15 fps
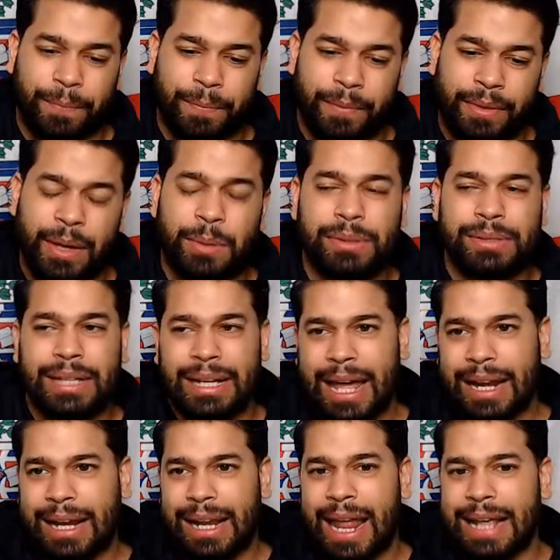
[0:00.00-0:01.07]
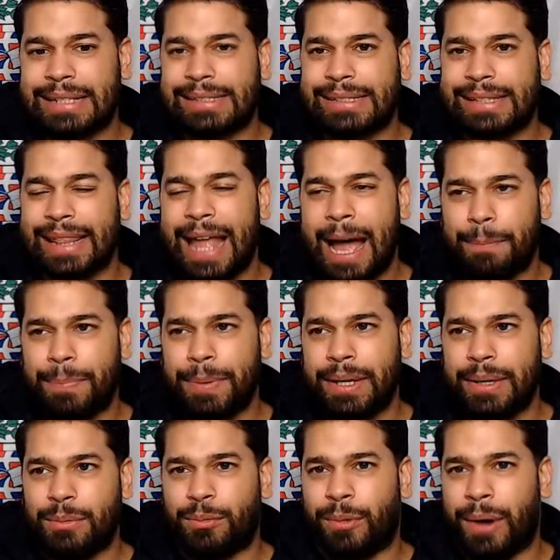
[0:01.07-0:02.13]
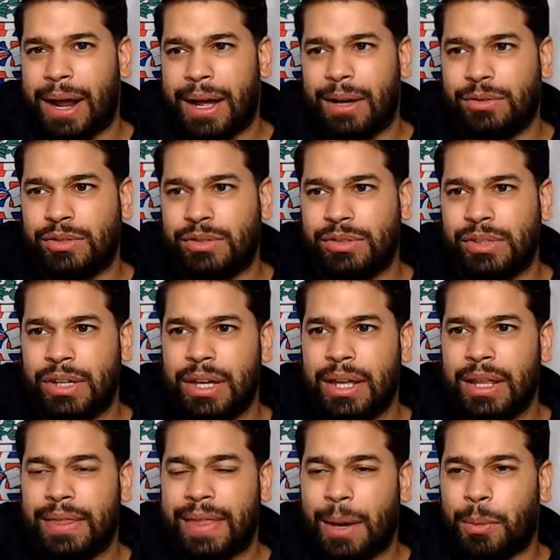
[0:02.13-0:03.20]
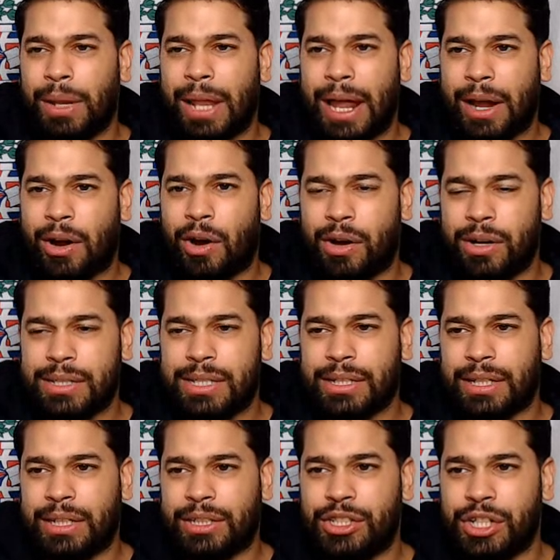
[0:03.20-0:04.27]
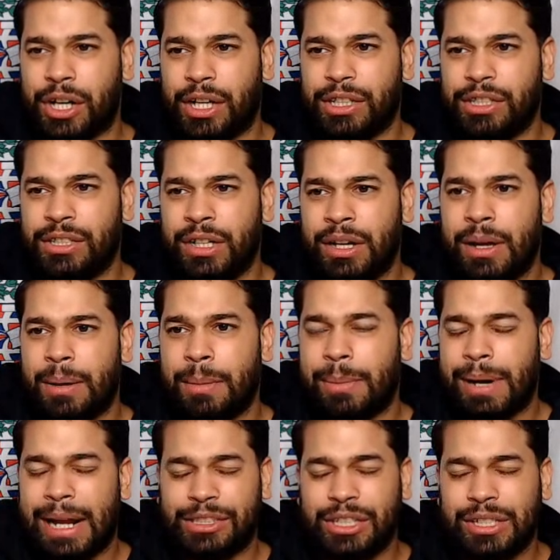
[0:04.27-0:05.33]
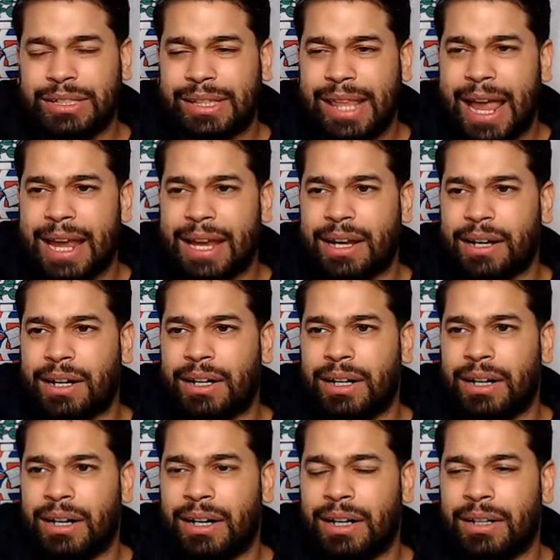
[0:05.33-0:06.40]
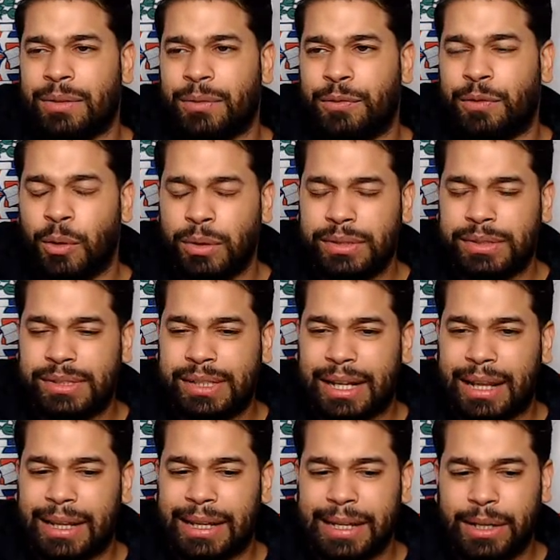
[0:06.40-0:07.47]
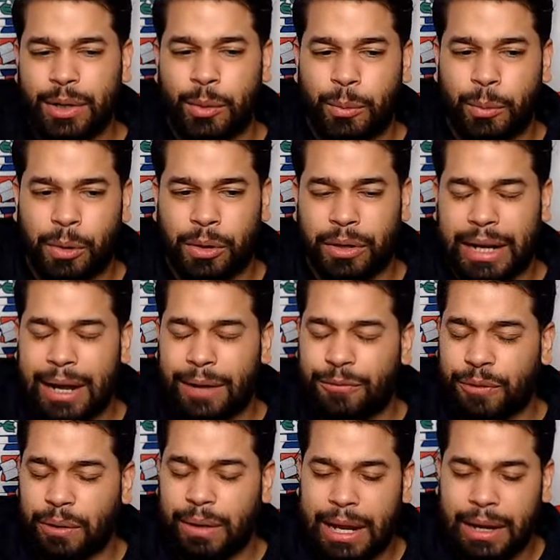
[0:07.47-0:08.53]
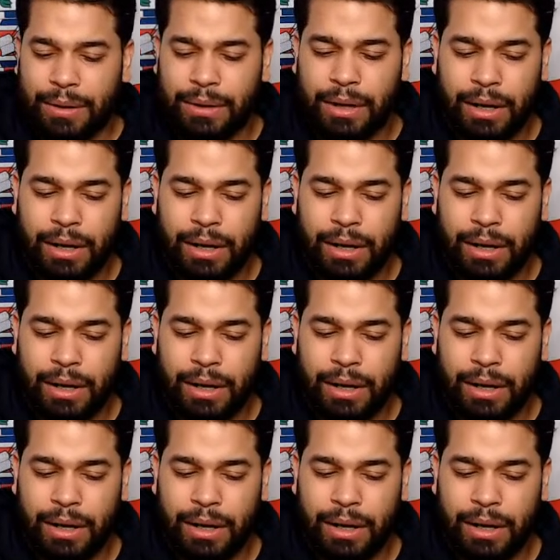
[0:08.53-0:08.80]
there was a lot of like sloppy rounds that were like hard to judge, but I just like Fulton's cleaner work. I felt like